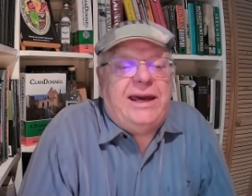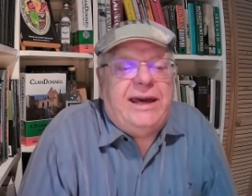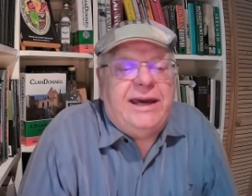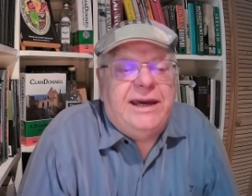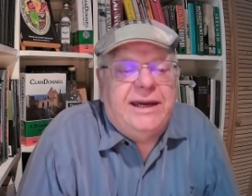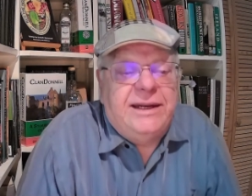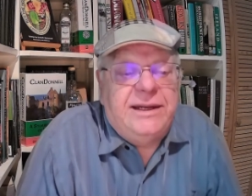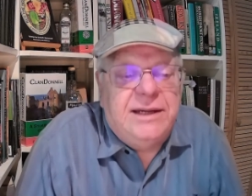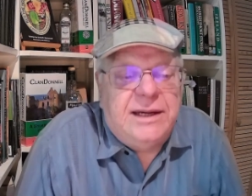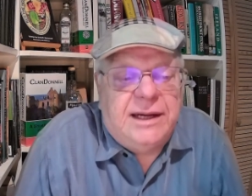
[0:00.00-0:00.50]

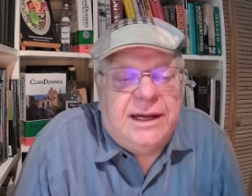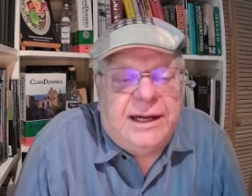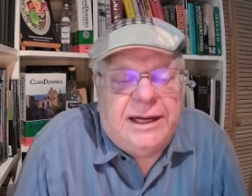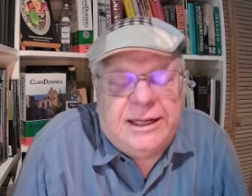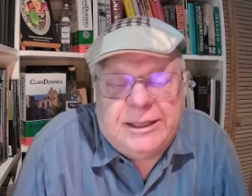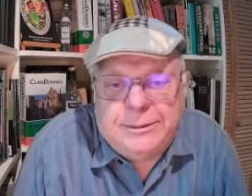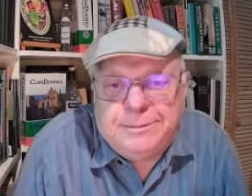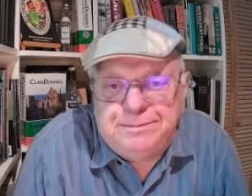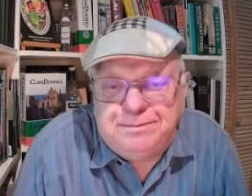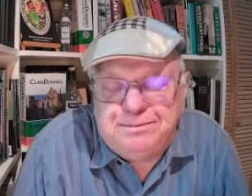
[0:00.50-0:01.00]
And
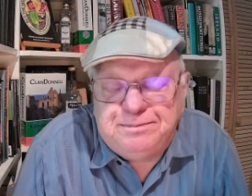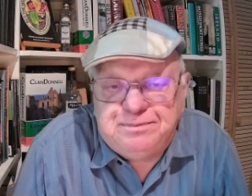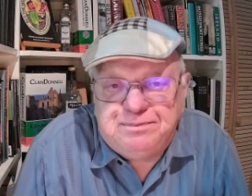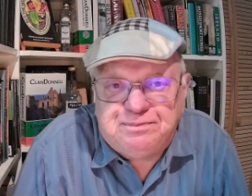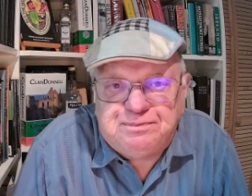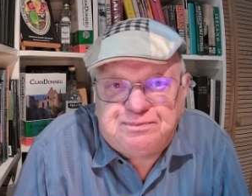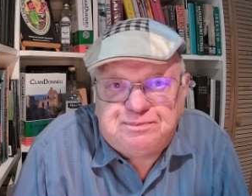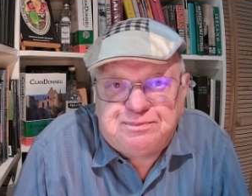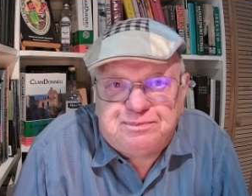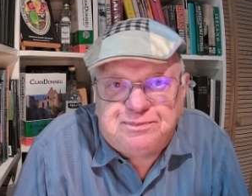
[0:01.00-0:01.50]

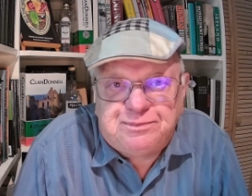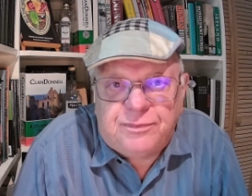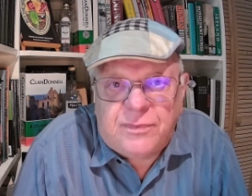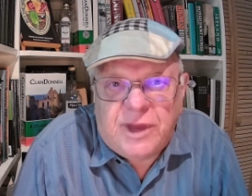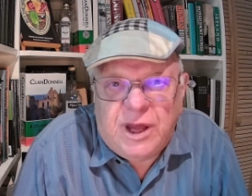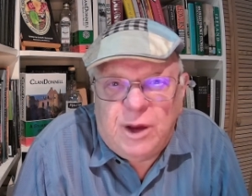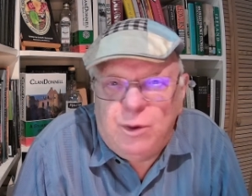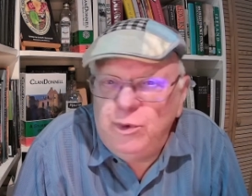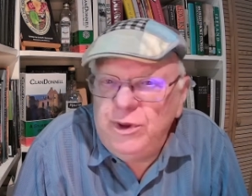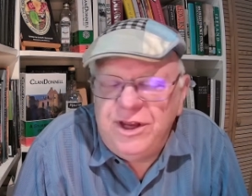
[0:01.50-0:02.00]

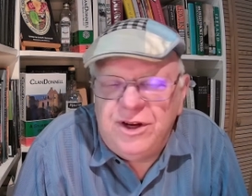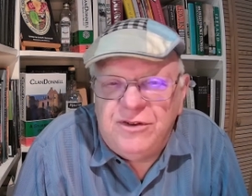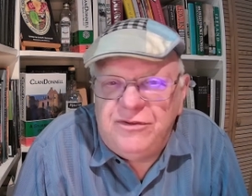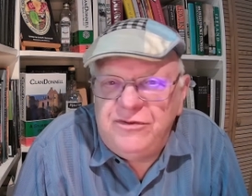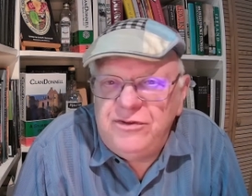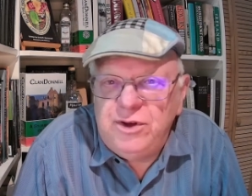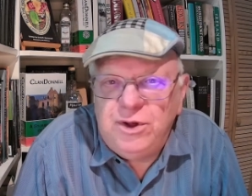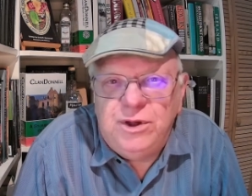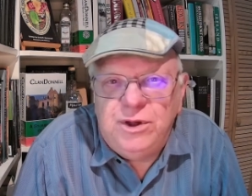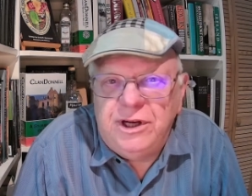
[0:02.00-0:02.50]
within a
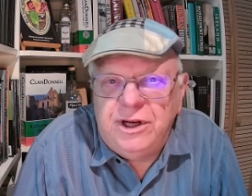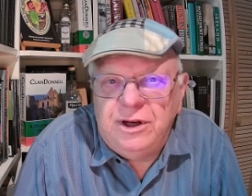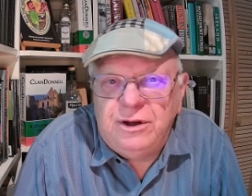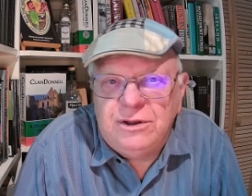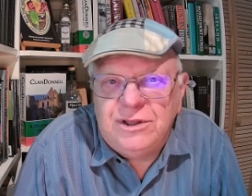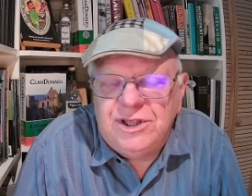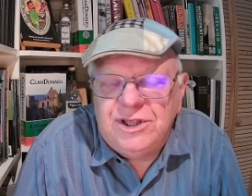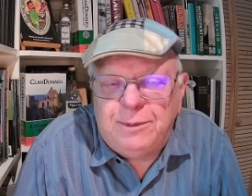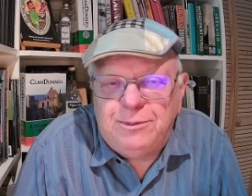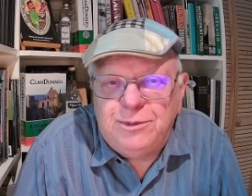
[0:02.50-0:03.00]
few
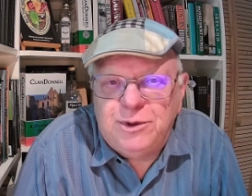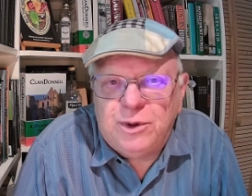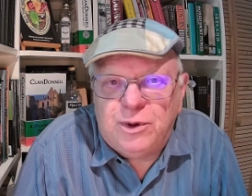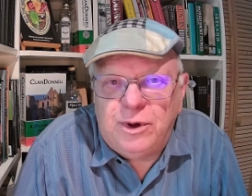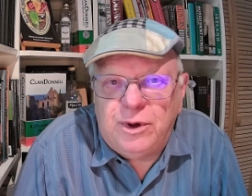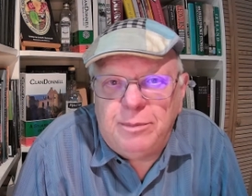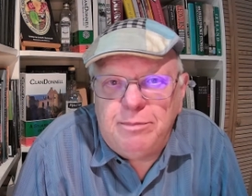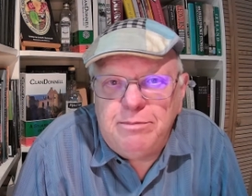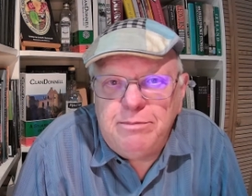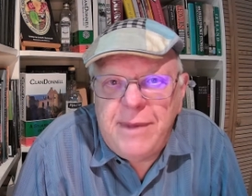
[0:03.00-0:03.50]
years,
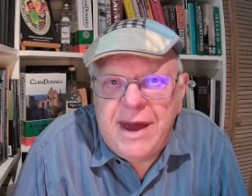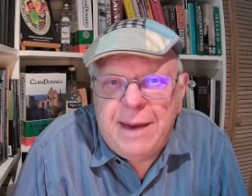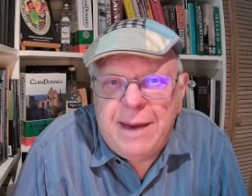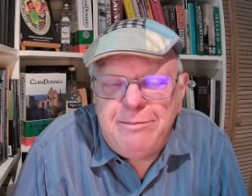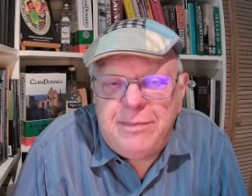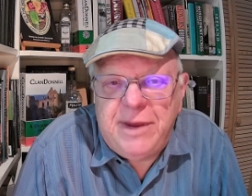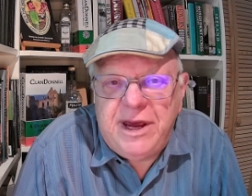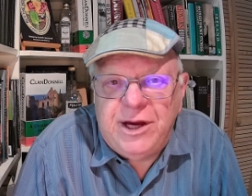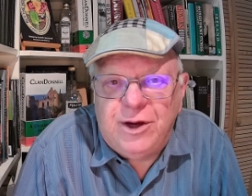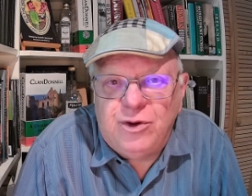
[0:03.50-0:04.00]
subsequent
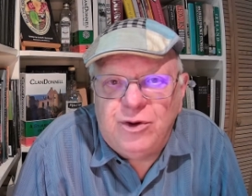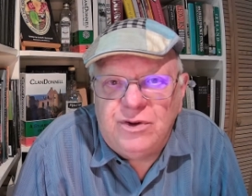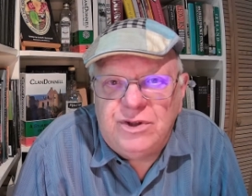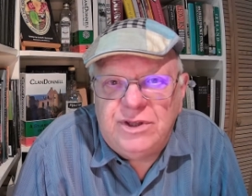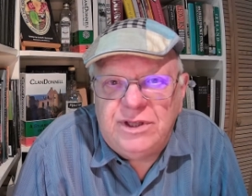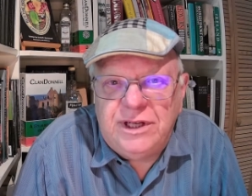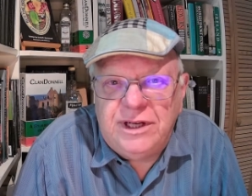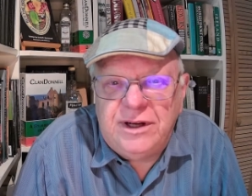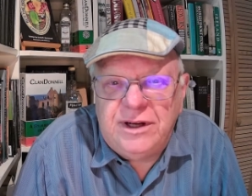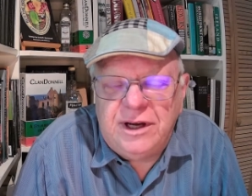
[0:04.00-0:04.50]
map
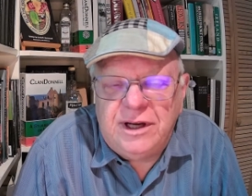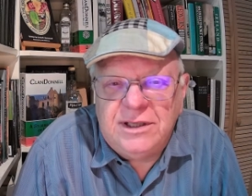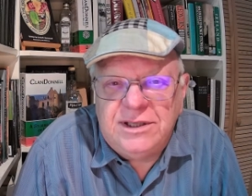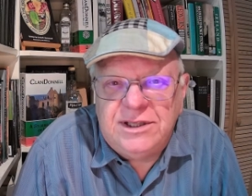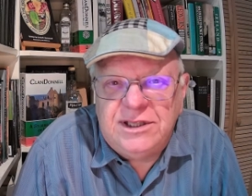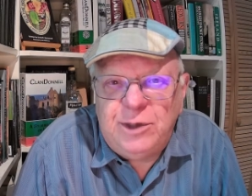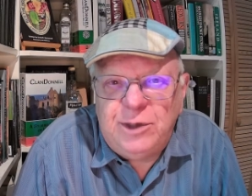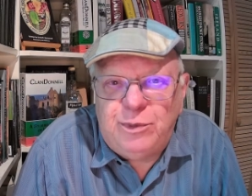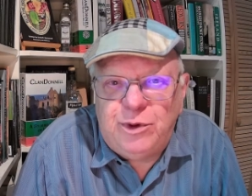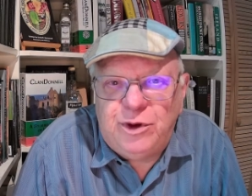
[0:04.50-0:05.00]
makers did a
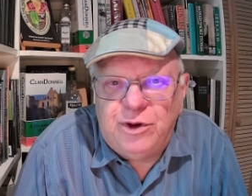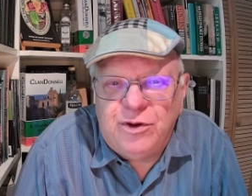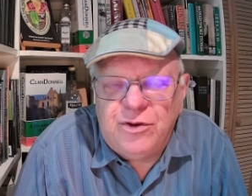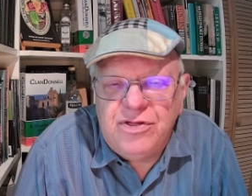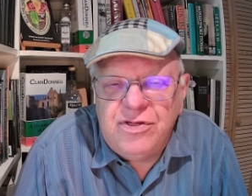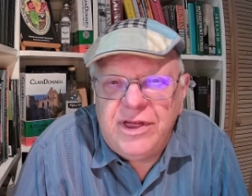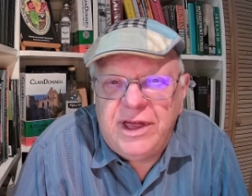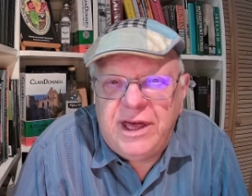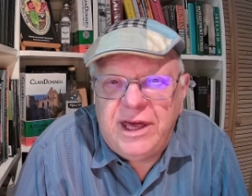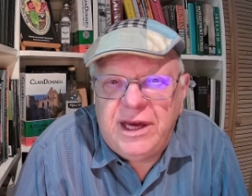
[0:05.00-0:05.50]
similar
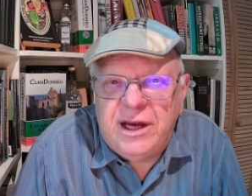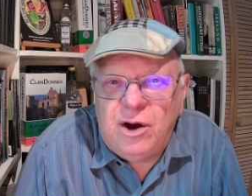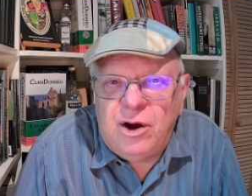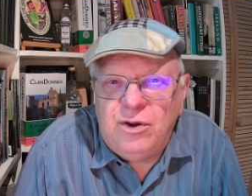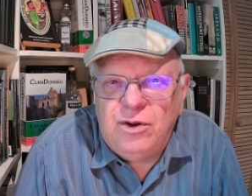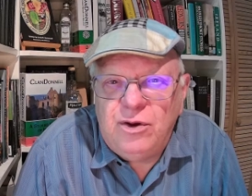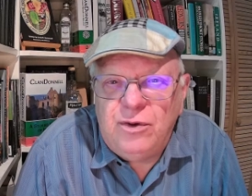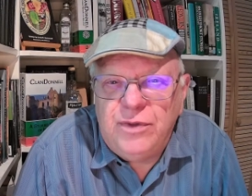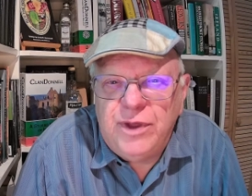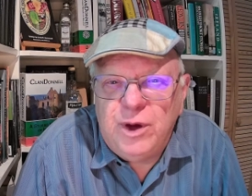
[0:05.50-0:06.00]
thing,
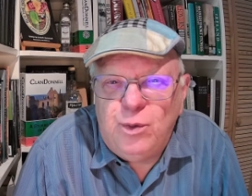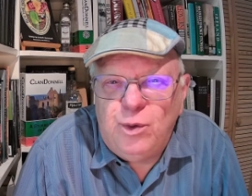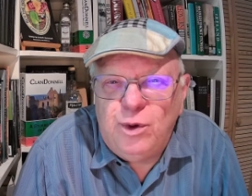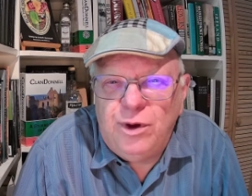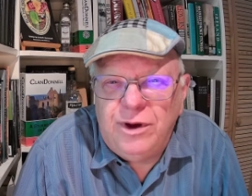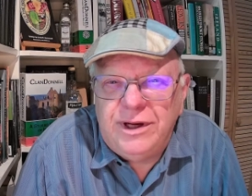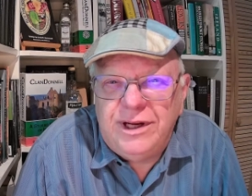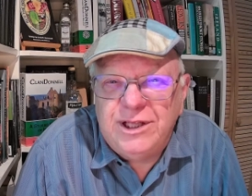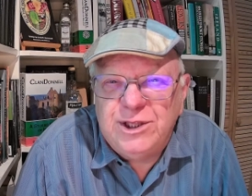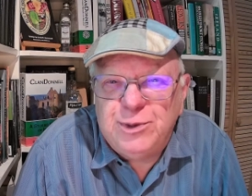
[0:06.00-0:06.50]
although they
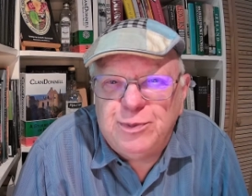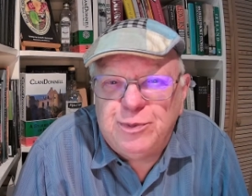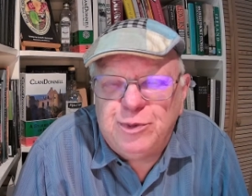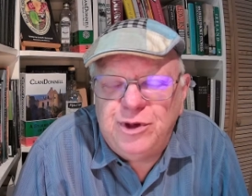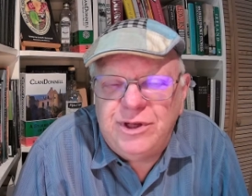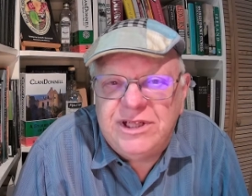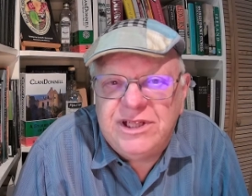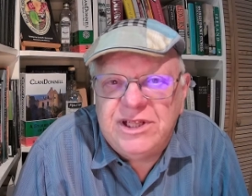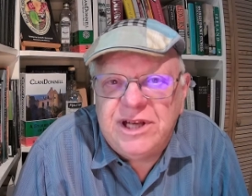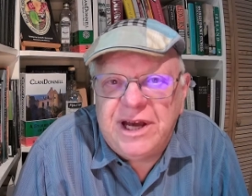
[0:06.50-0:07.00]
weren't as
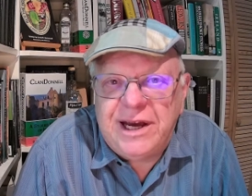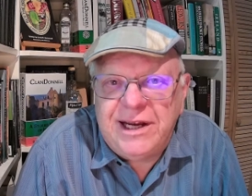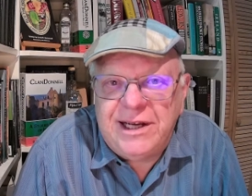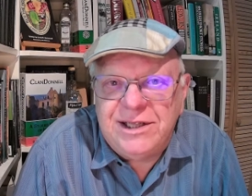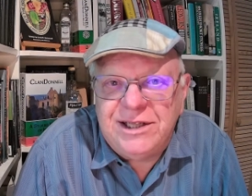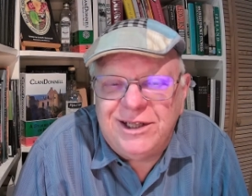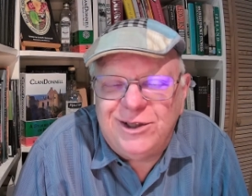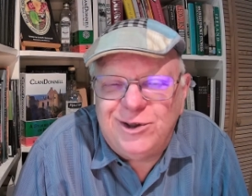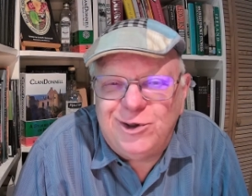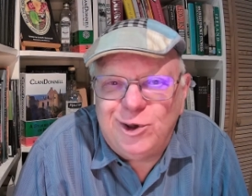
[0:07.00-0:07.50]

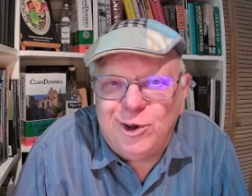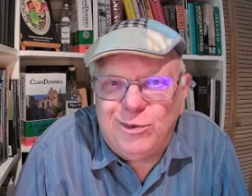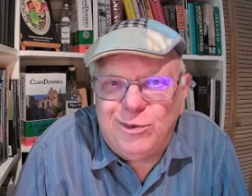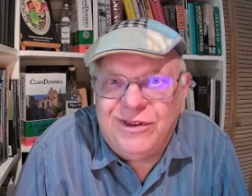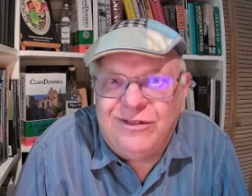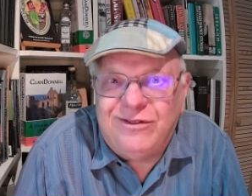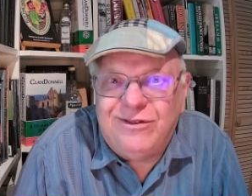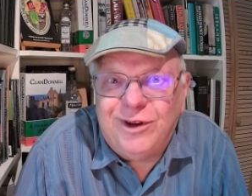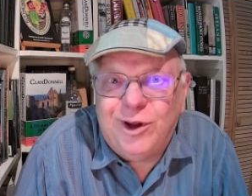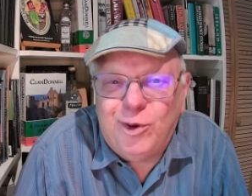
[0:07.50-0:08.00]
precise in
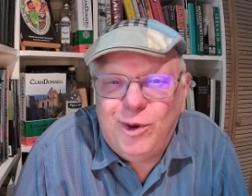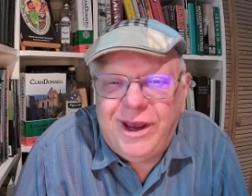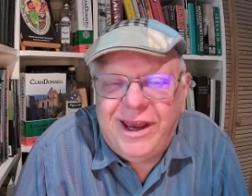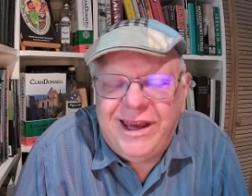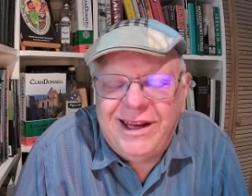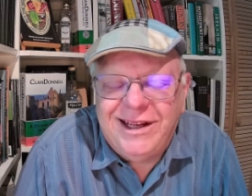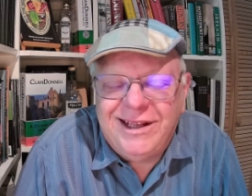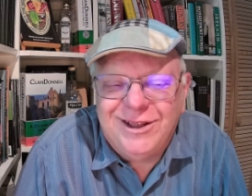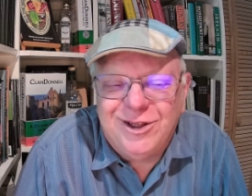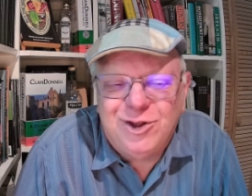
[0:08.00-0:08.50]
terms of
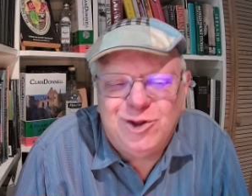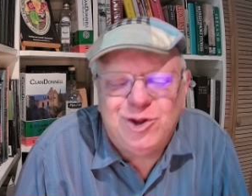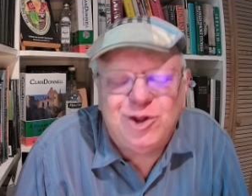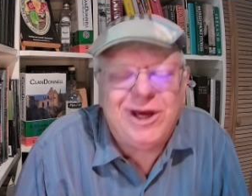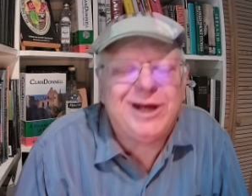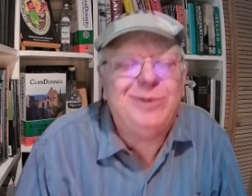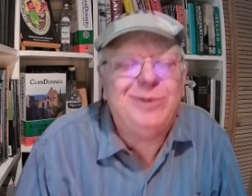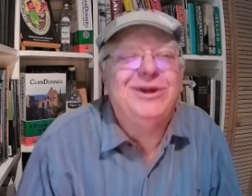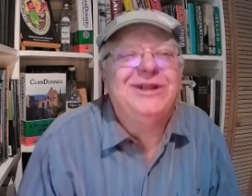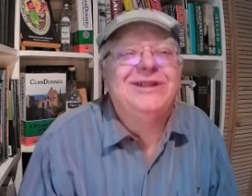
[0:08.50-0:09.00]
locating the
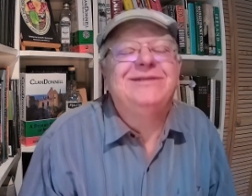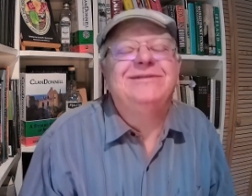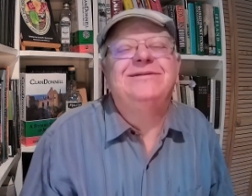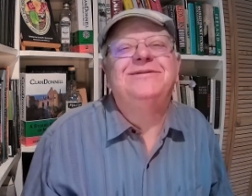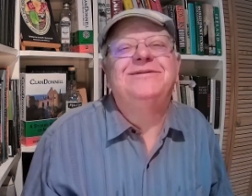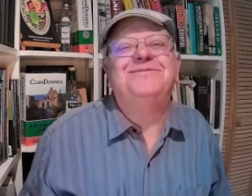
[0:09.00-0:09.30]
settlement.